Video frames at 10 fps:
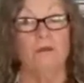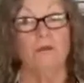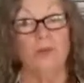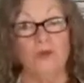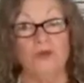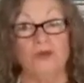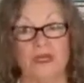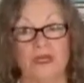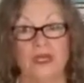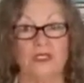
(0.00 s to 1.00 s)

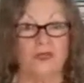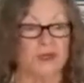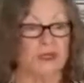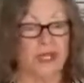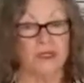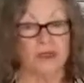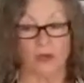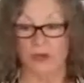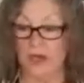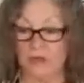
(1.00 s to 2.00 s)
moving, so that they
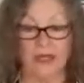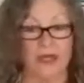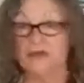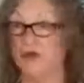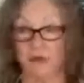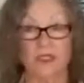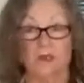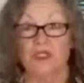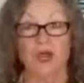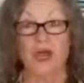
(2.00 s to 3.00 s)
know they have this
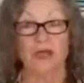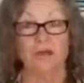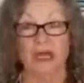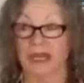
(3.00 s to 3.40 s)
much time,